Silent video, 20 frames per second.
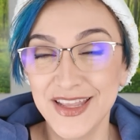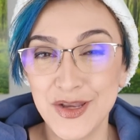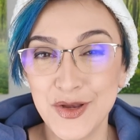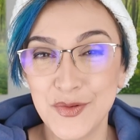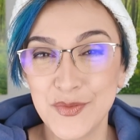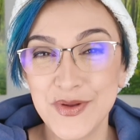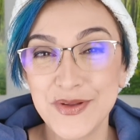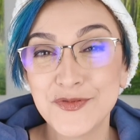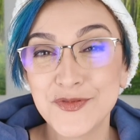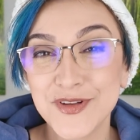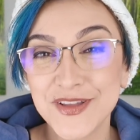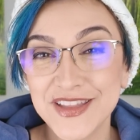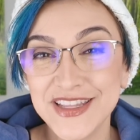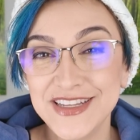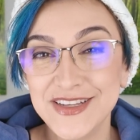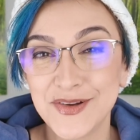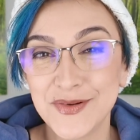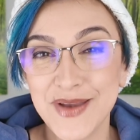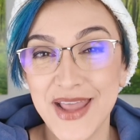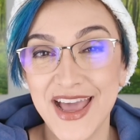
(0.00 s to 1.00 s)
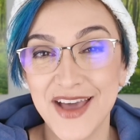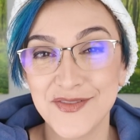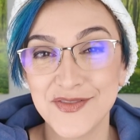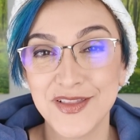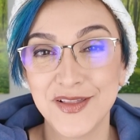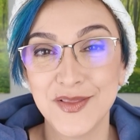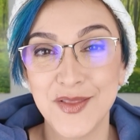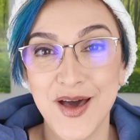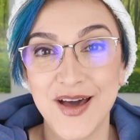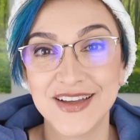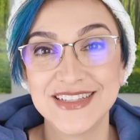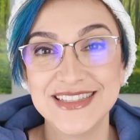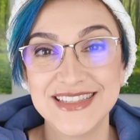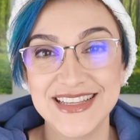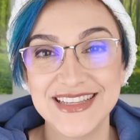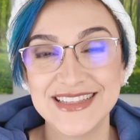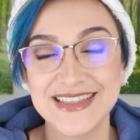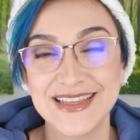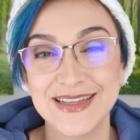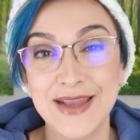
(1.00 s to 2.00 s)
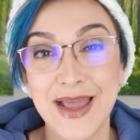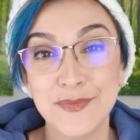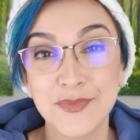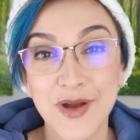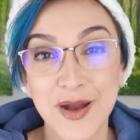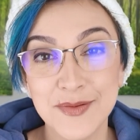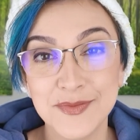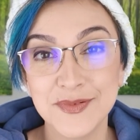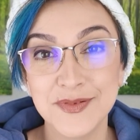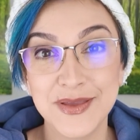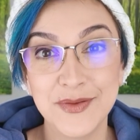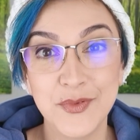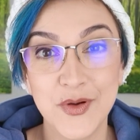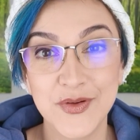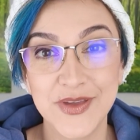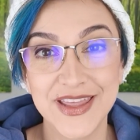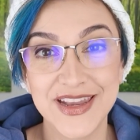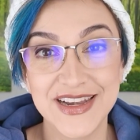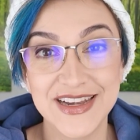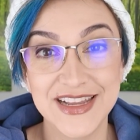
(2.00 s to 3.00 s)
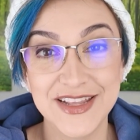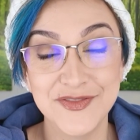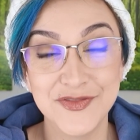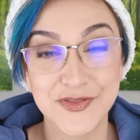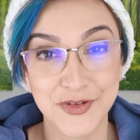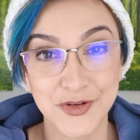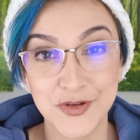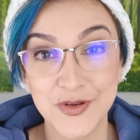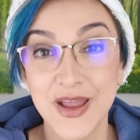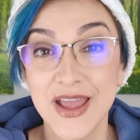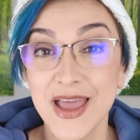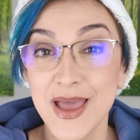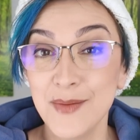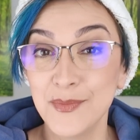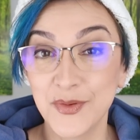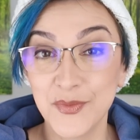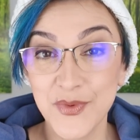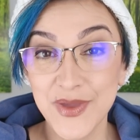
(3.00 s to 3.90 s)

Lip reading: you know, we really don't have the long season. I probably won't get any fruit, but